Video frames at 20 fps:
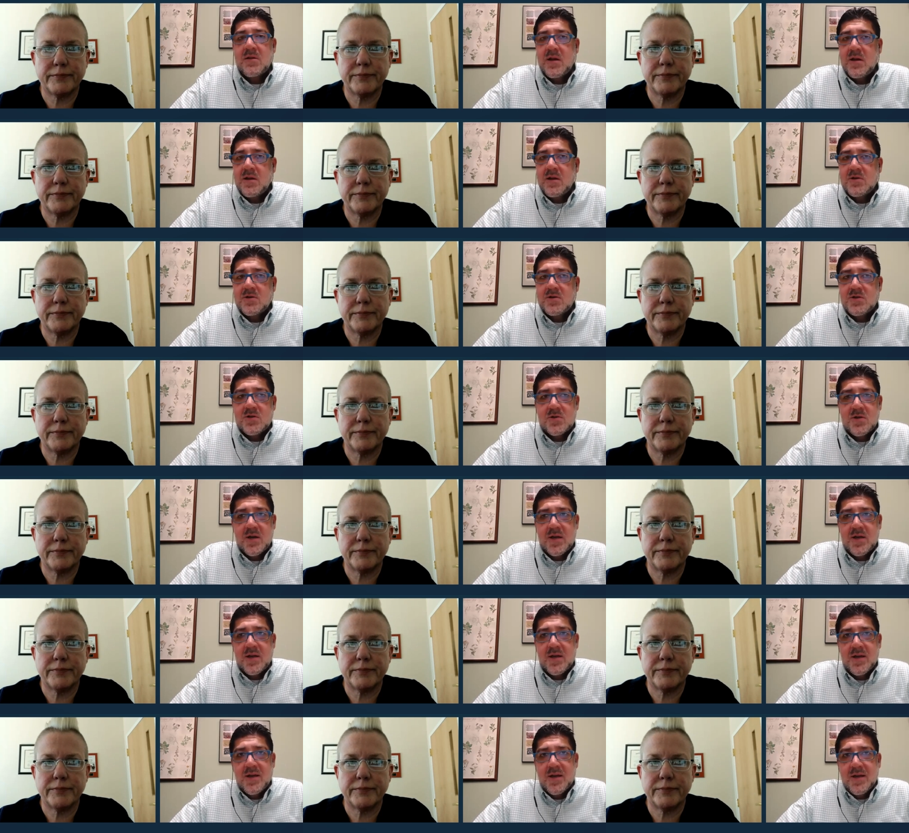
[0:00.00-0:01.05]
Speaker 1: industry
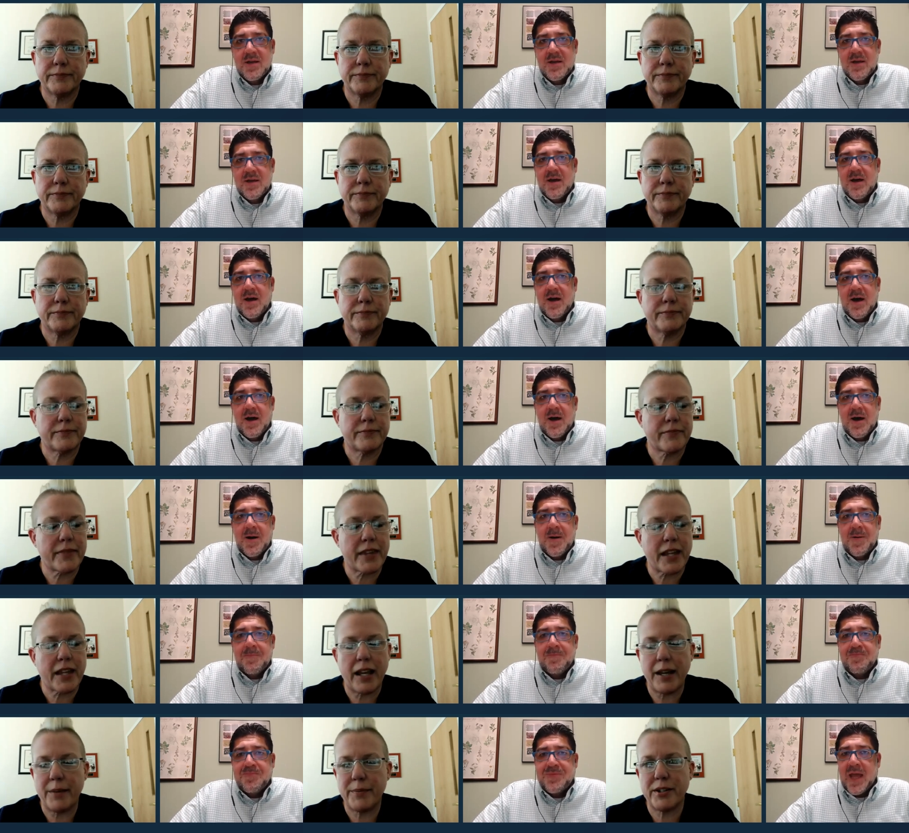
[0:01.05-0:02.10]

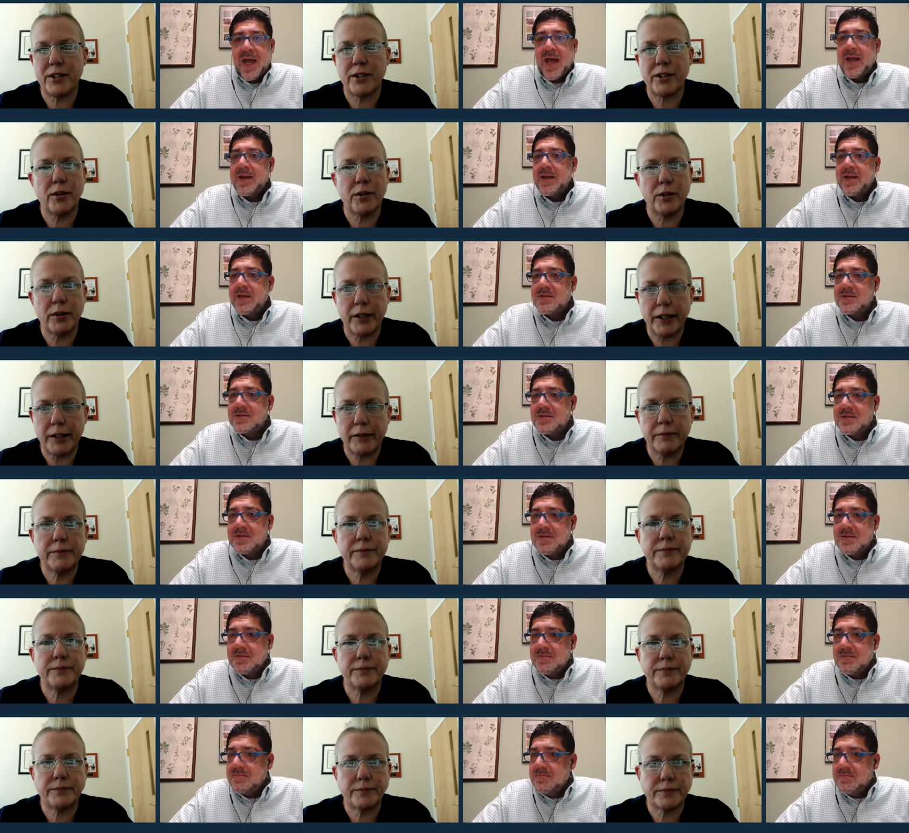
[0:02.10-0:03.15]
um, that is
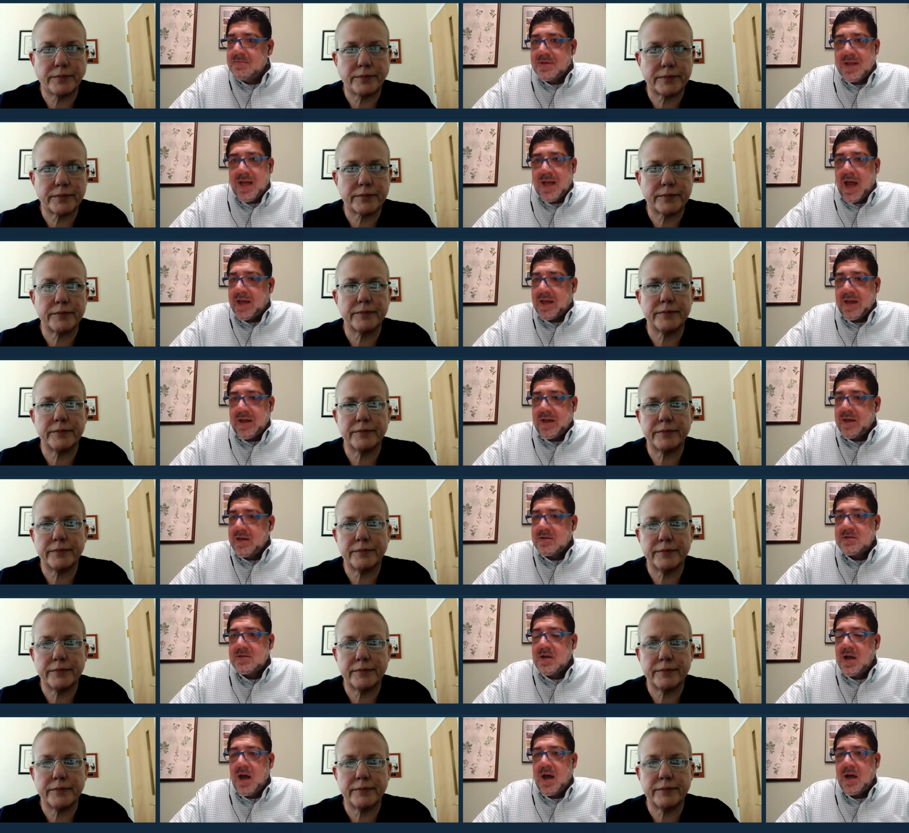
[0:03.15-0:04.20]
lacking.
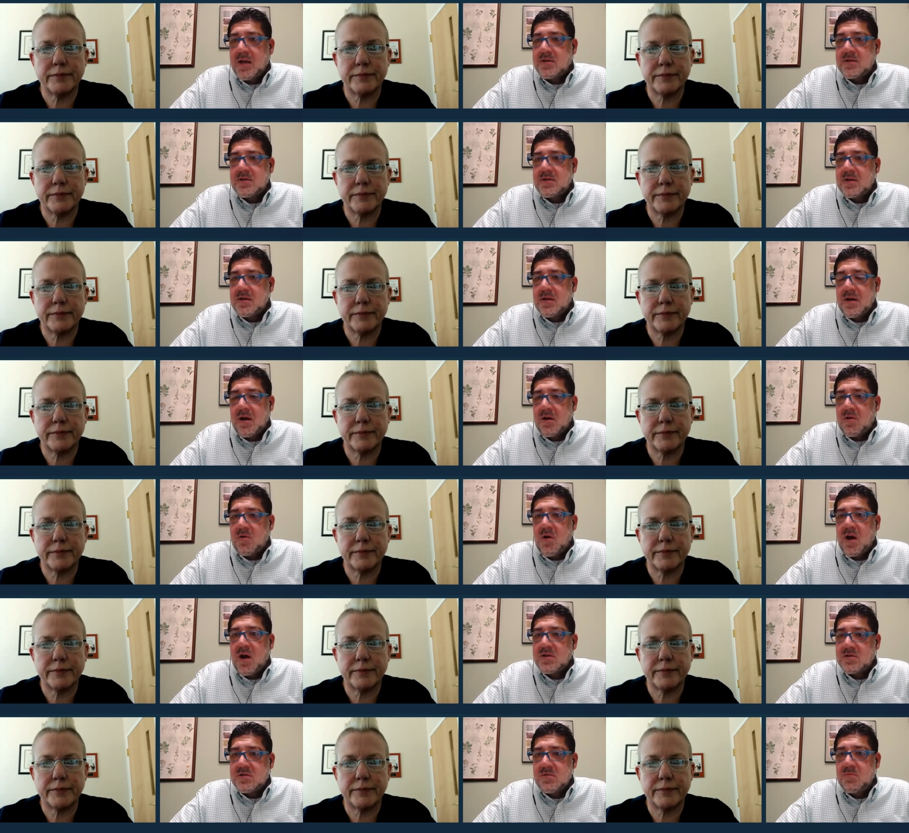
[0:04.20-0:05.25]
It's not
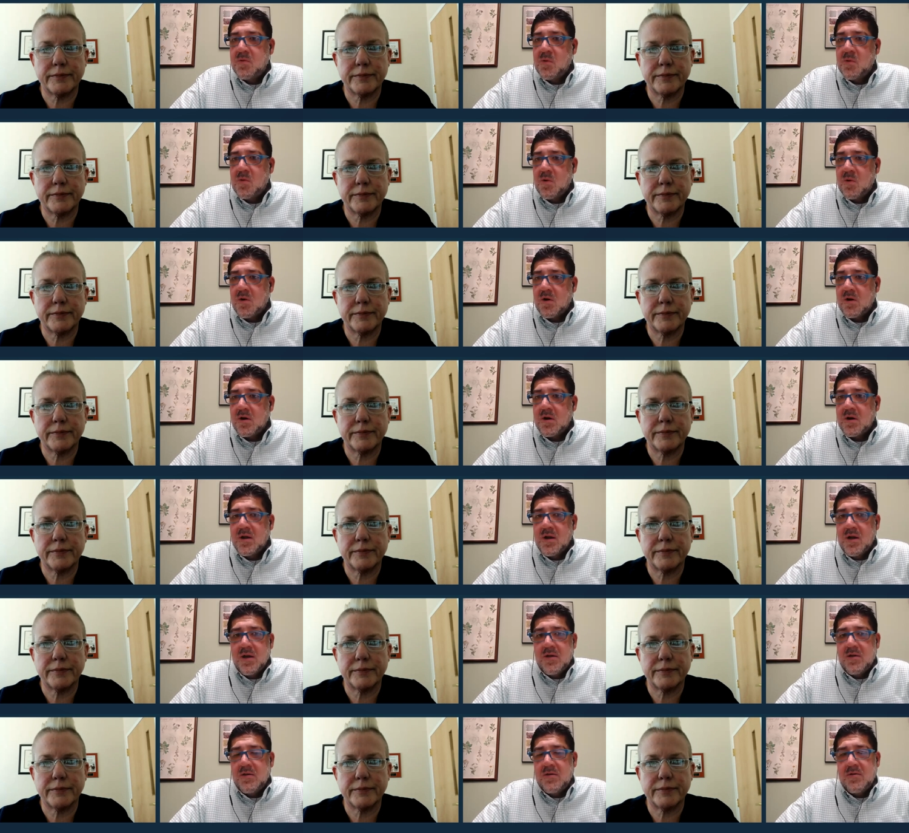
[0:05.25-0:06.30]
across the board.
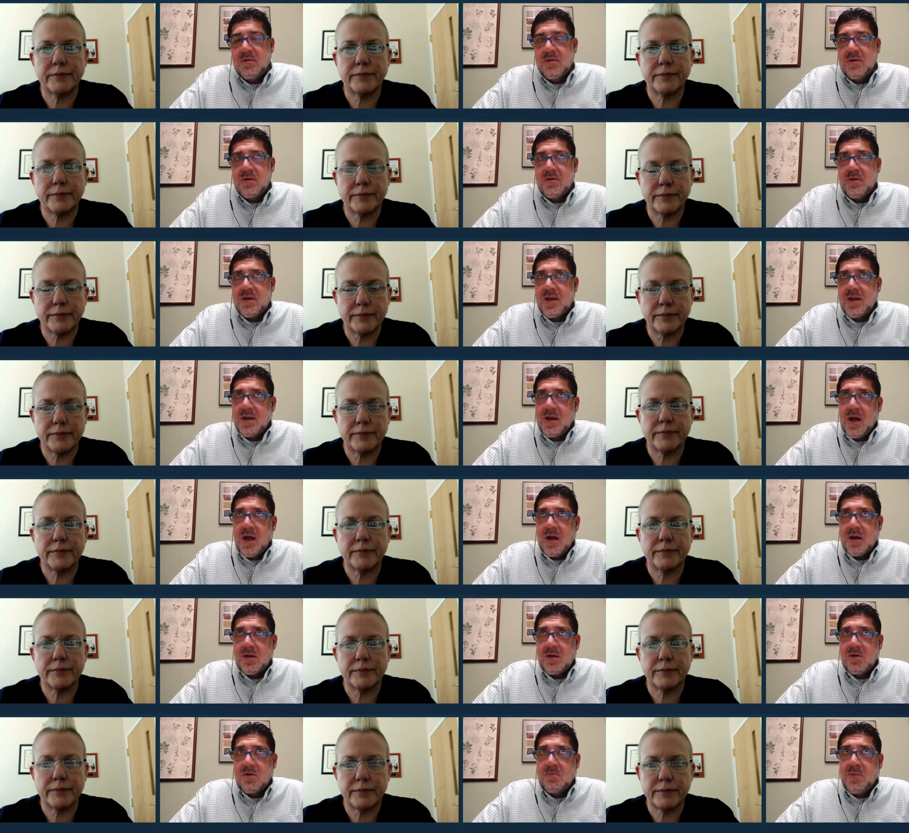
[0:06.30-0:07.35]
You, you
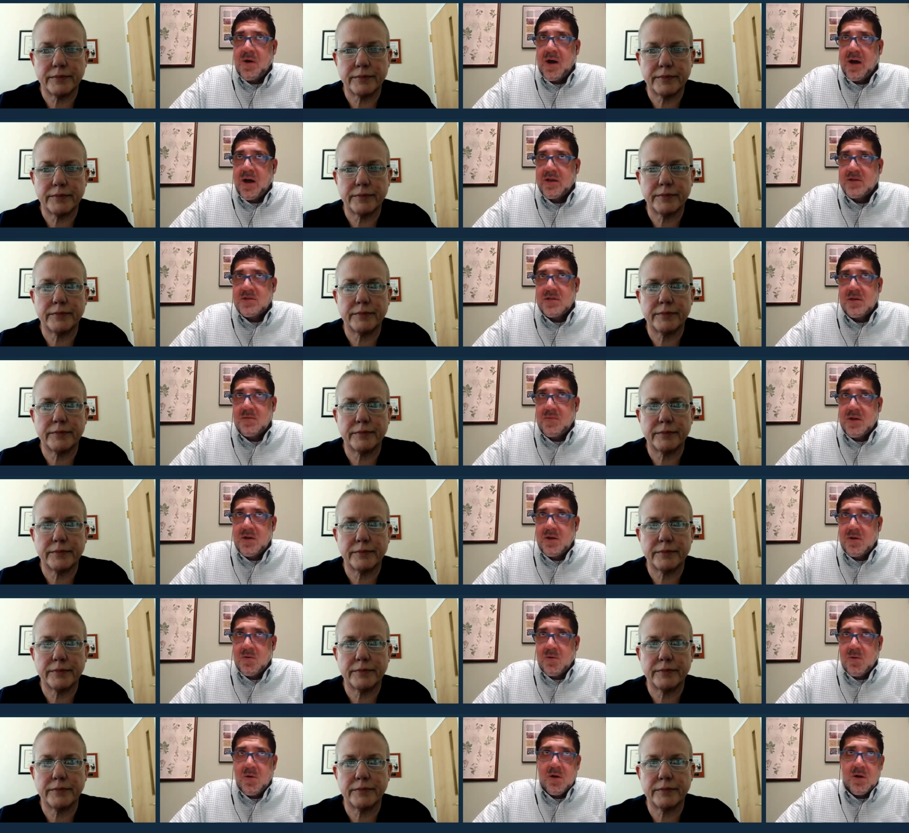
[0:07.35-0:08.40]
cannot go buy CBD
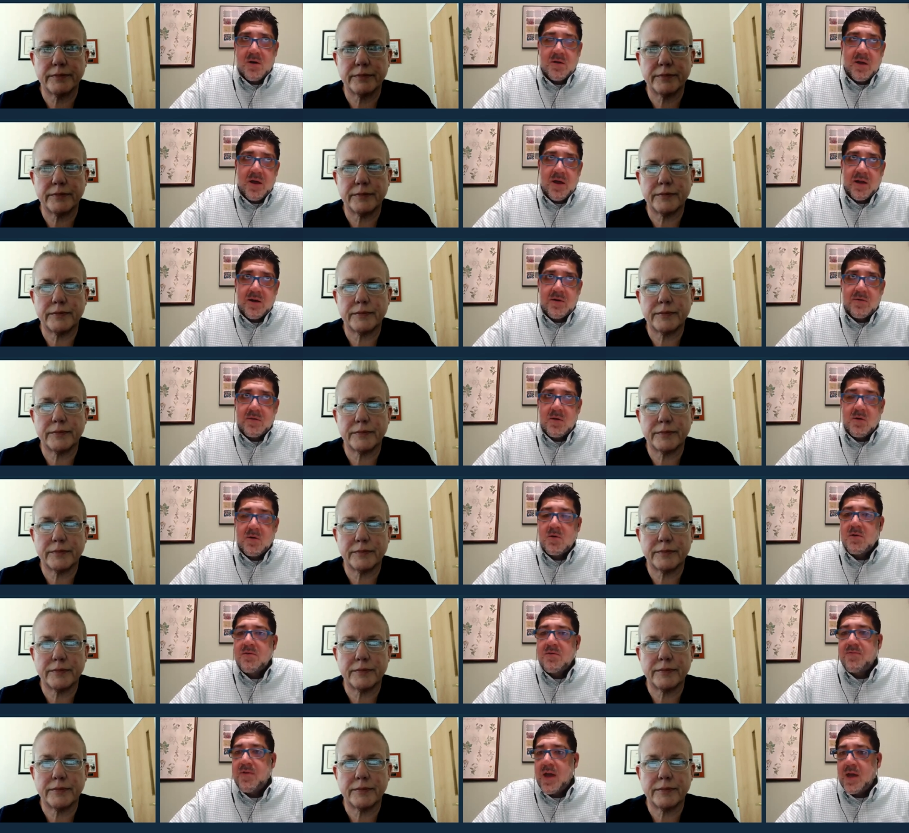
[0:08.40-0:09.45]
oil at a
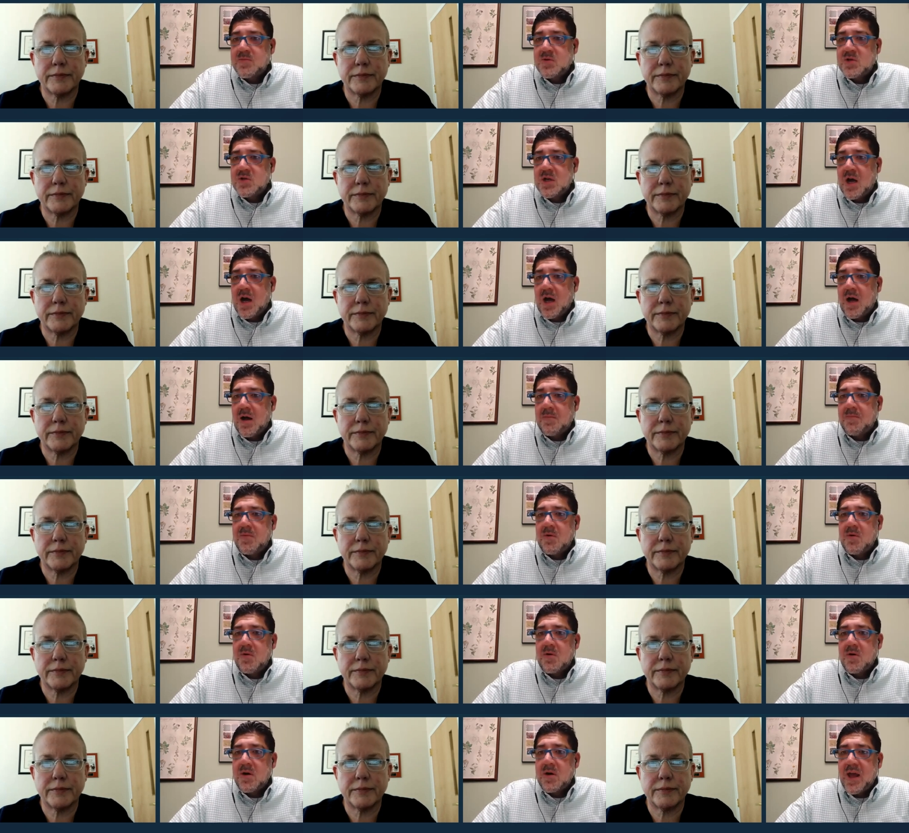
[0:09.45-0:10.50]
local vape shop
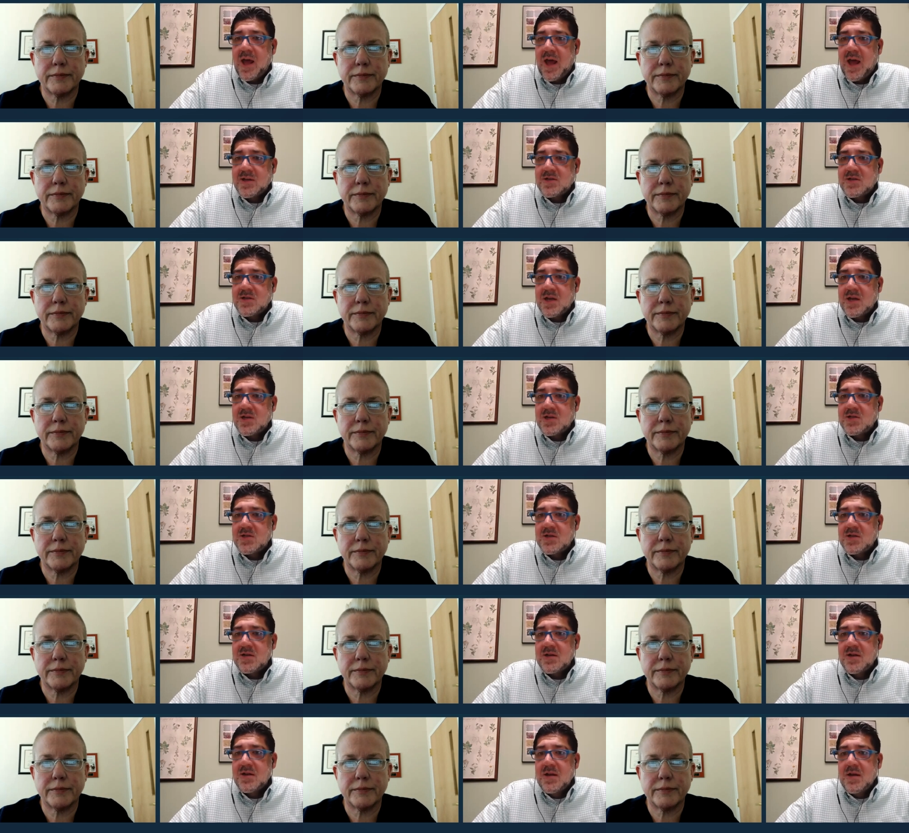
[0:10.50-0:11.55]
or a gas
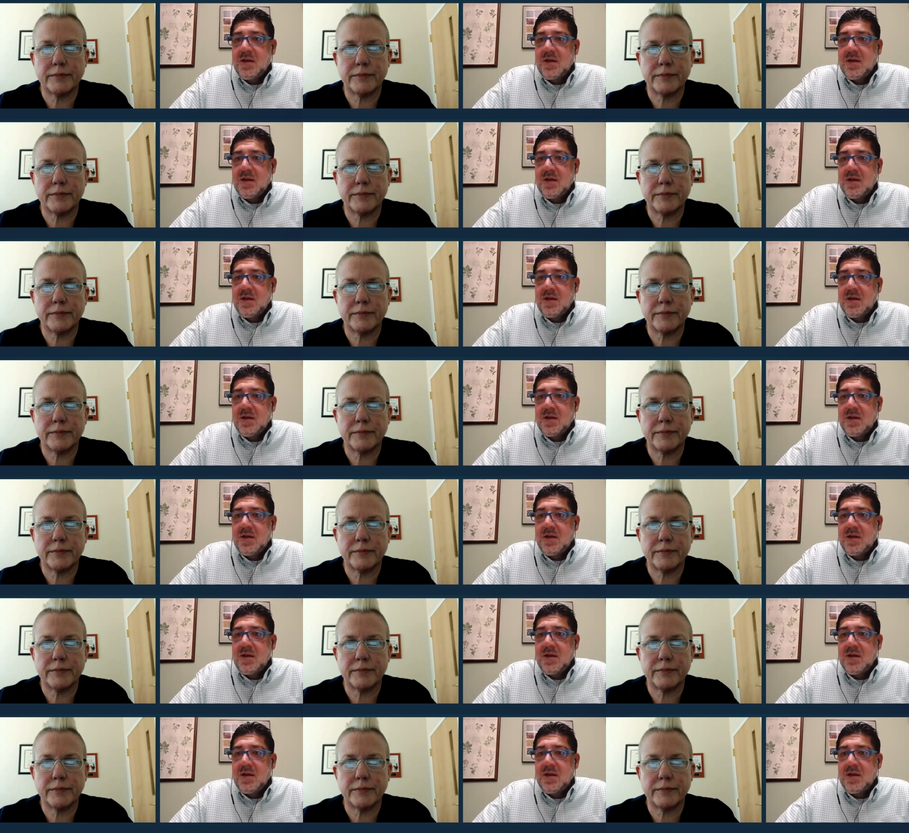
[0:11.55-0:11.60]
station.